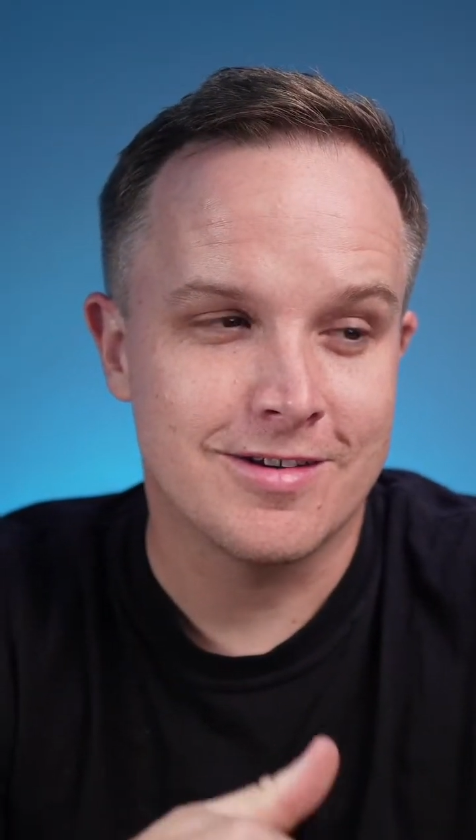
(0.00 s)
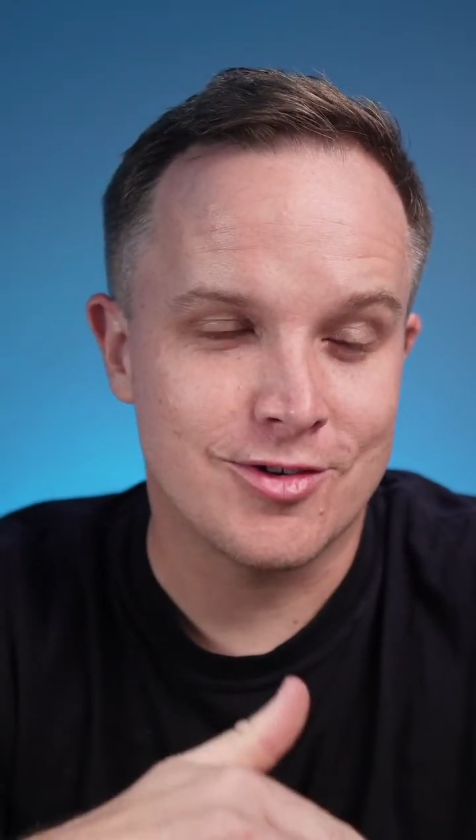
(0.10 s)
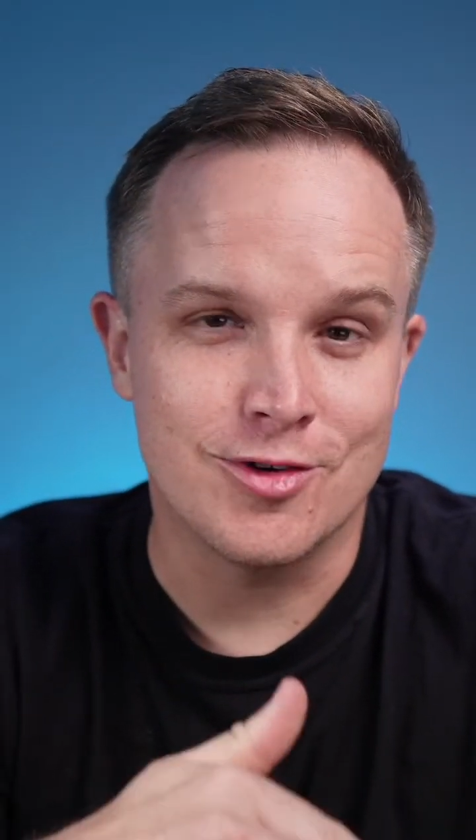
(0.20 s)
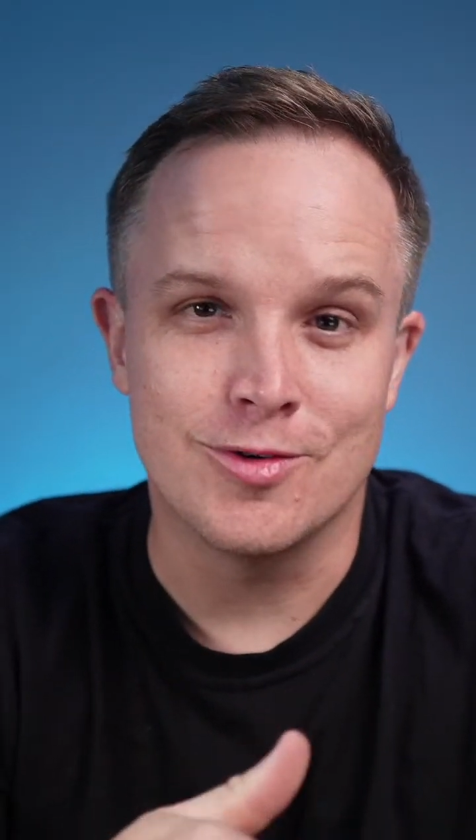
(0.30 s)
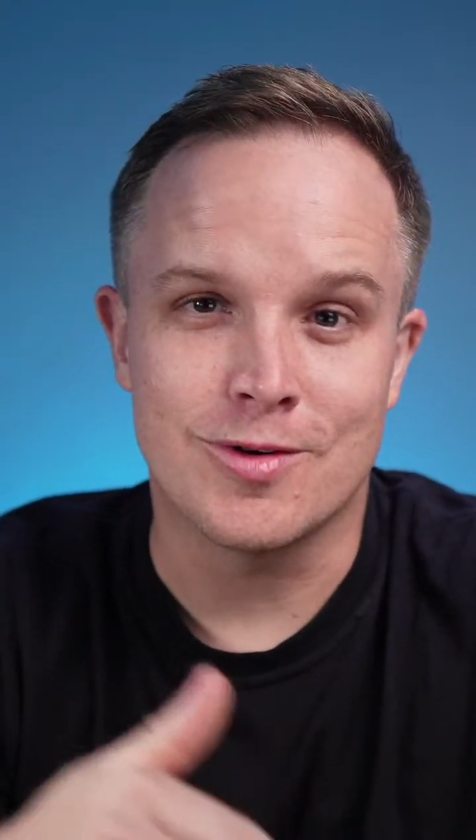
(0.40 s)

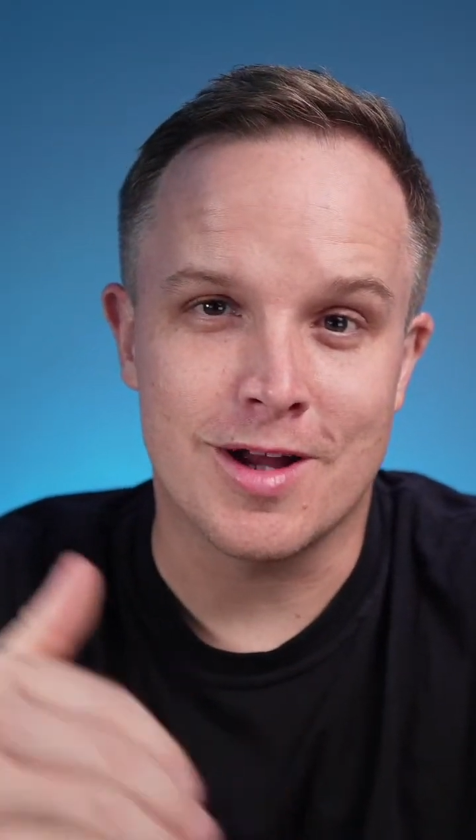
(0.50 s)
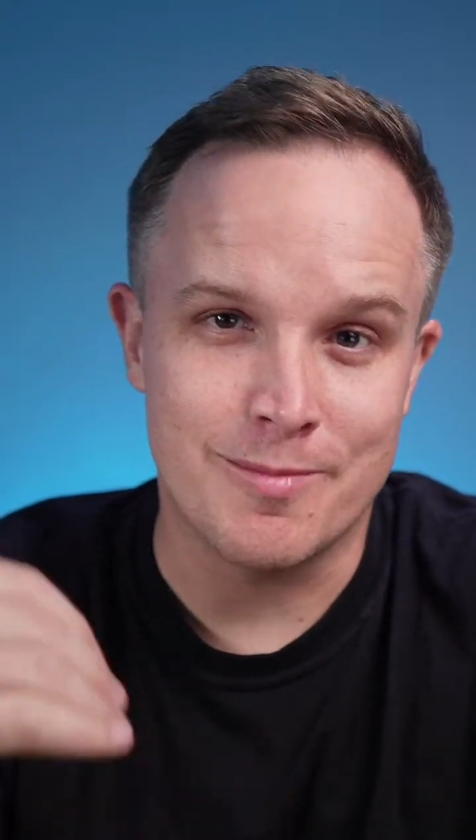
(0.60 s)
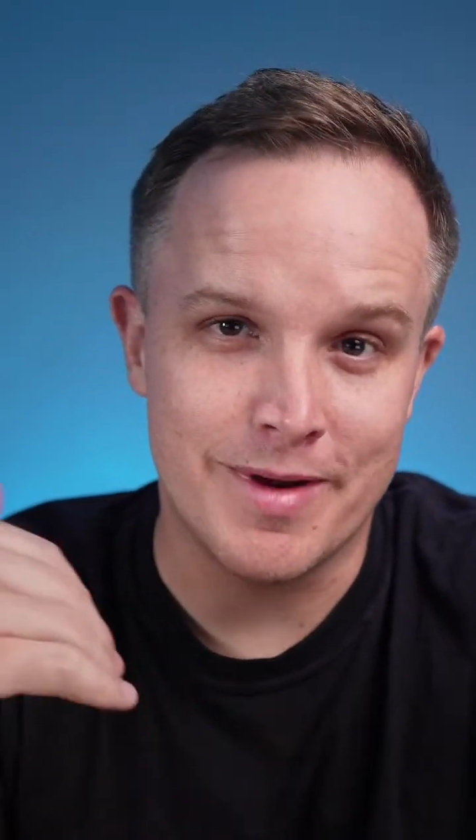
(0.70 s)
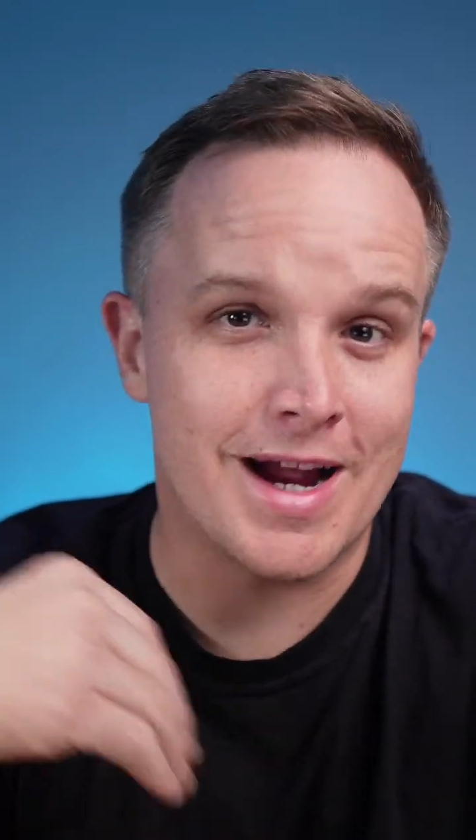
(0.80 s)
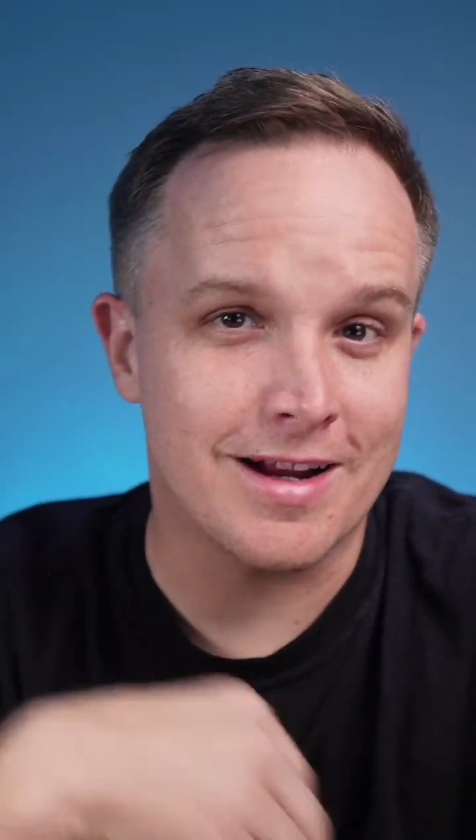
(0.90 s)
to come
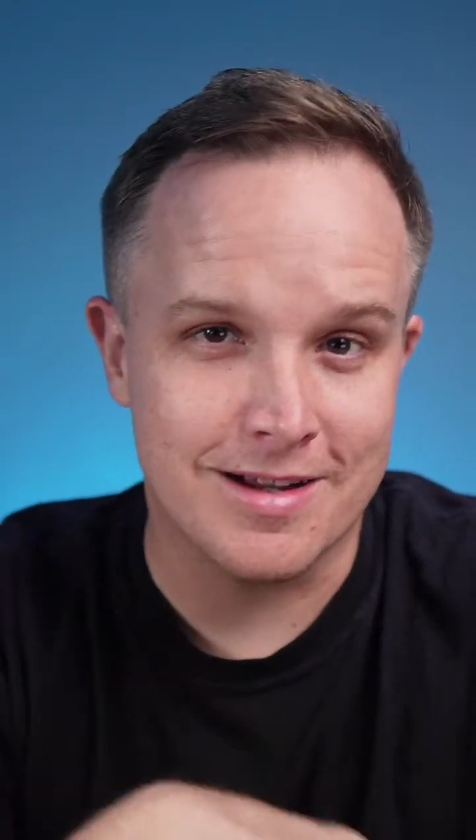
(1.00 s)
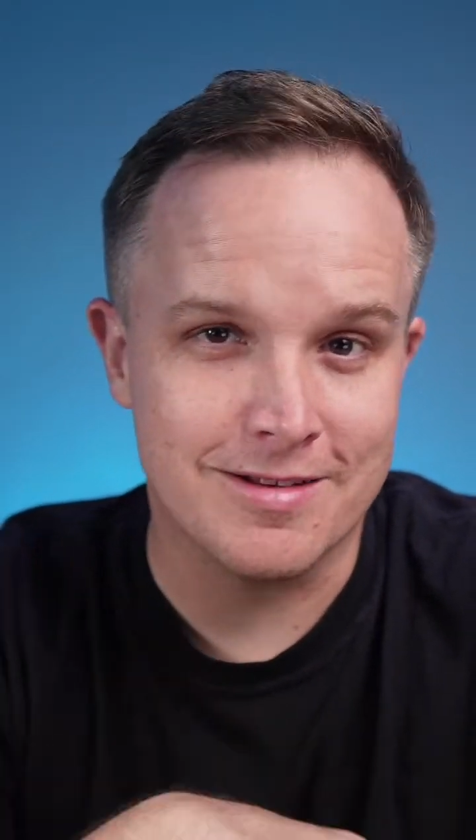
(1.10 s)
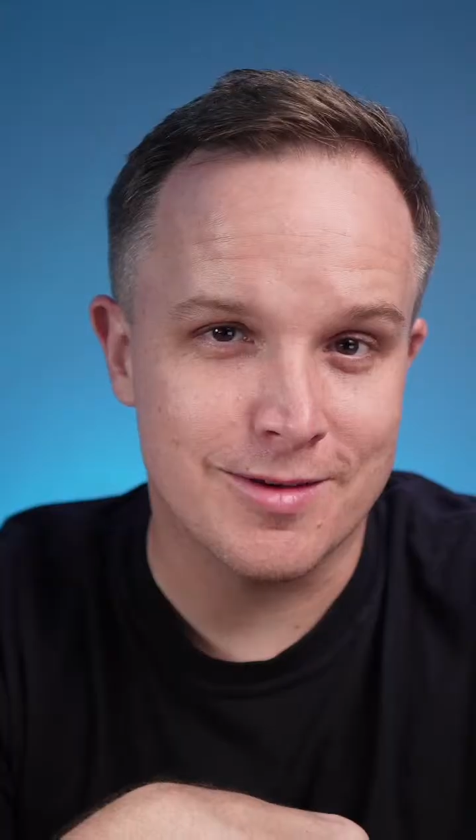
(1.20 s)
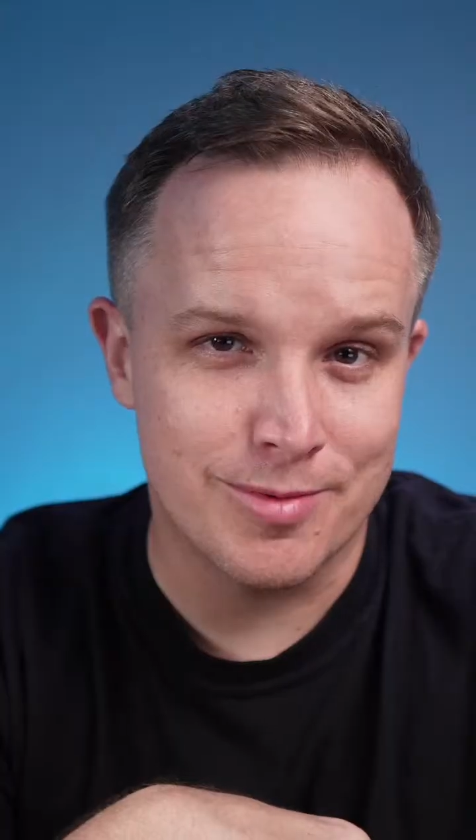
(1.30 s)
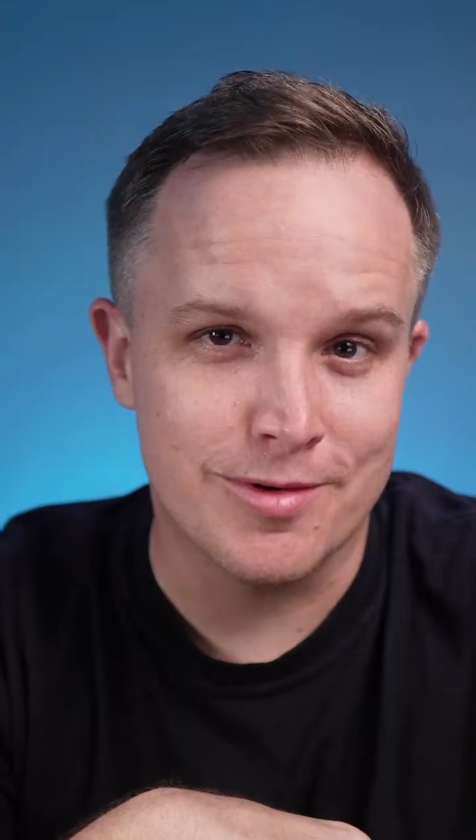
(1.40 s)
back
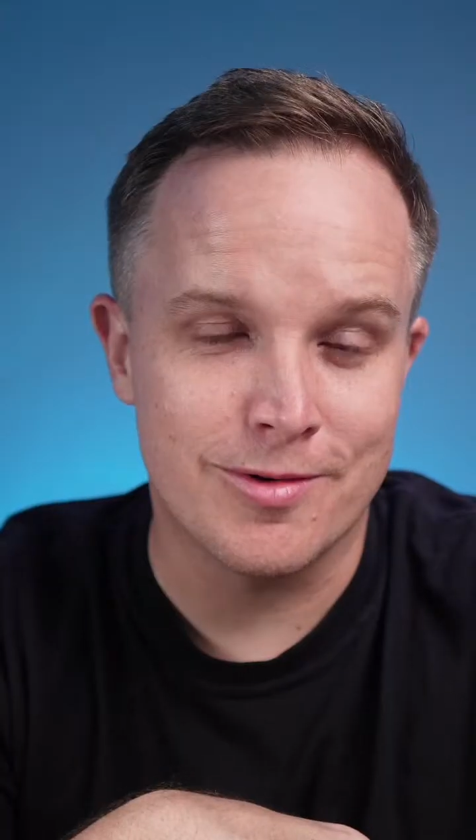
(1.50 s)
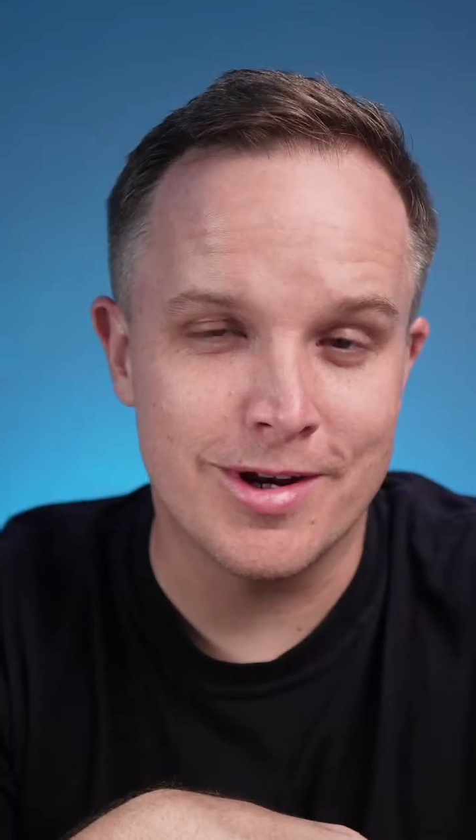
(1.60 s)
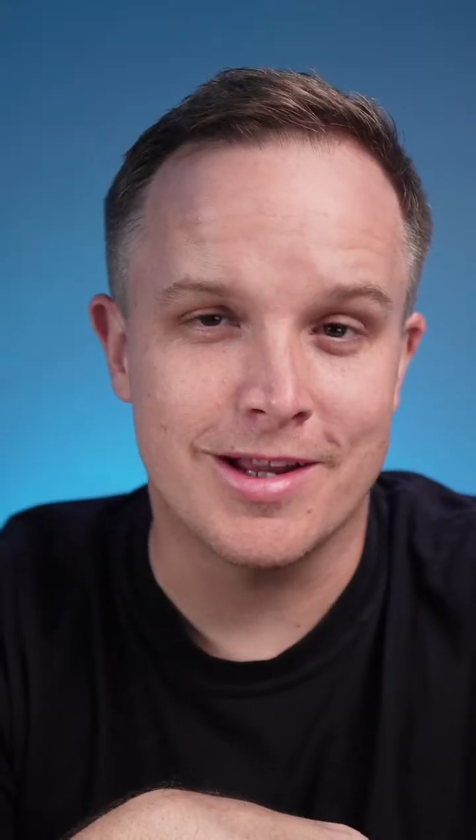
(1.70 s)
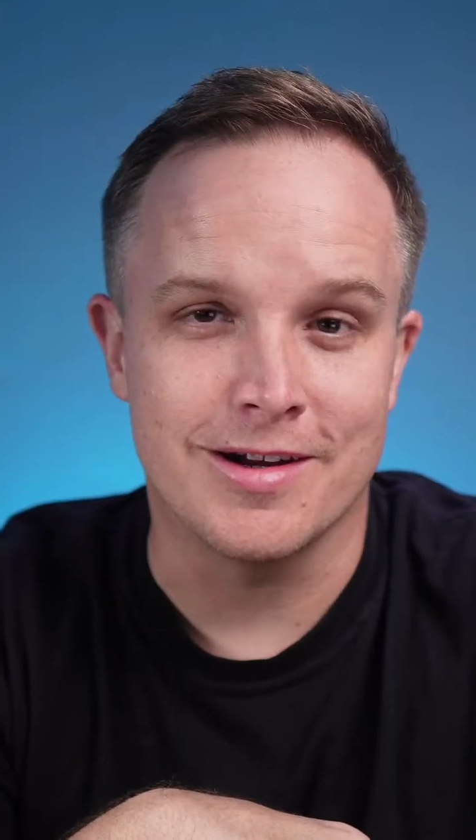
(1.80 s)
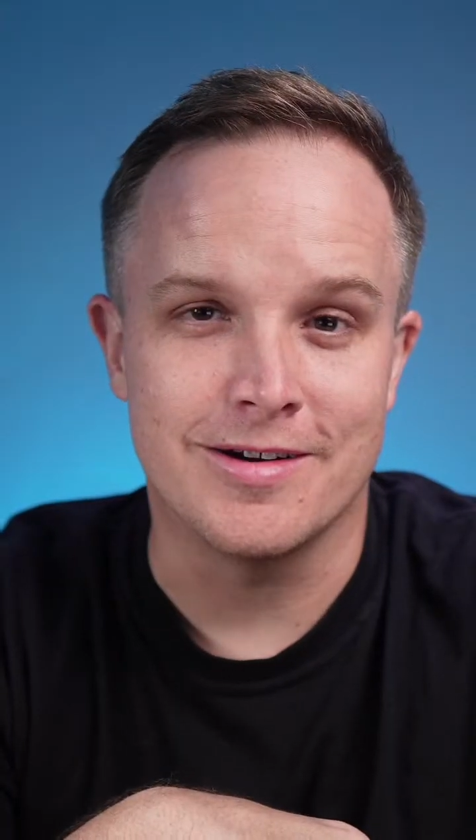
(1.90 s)
to Puerto
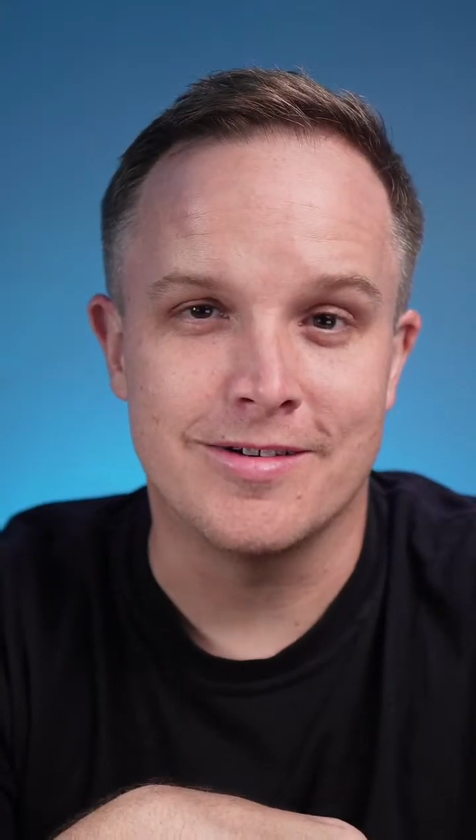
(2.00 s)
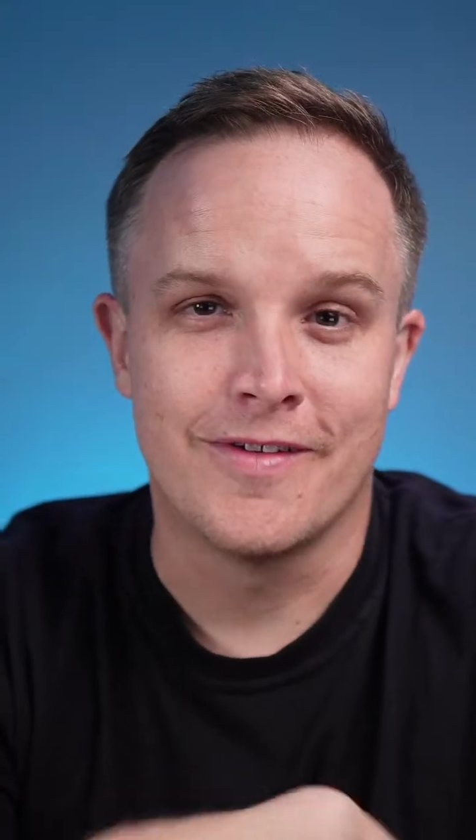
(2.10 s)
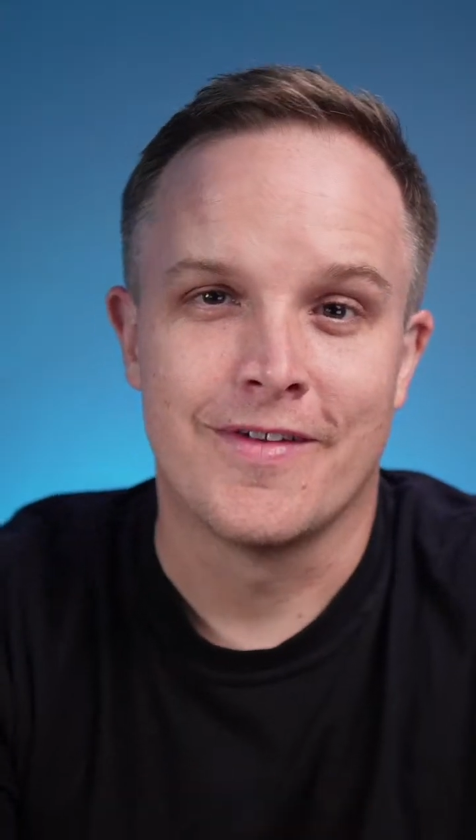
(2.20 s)
Rico,